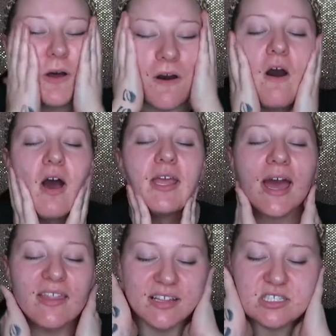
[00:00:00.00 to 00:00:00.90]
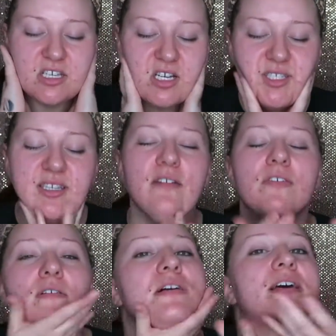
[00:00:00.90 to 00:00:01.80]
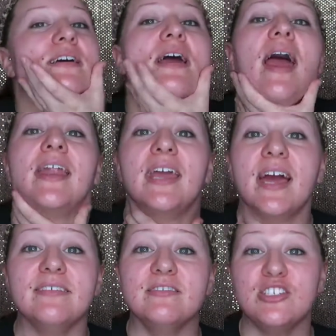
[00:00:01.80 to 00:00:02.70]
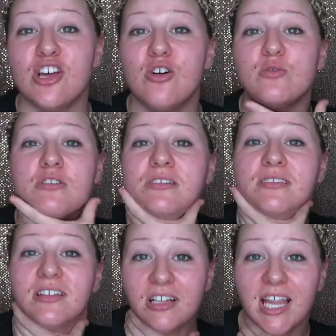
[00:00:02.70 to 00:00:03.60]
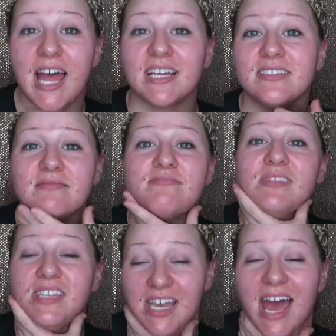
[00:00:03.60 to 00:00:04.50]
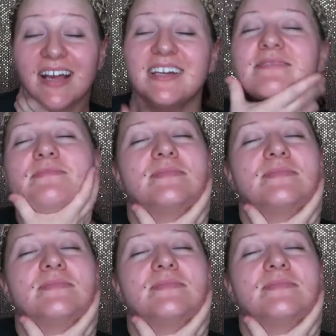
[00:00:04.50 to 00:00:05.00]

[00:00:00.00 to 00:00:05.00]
Oh yeah, that's the good stuff. And again, don't neglect the neck.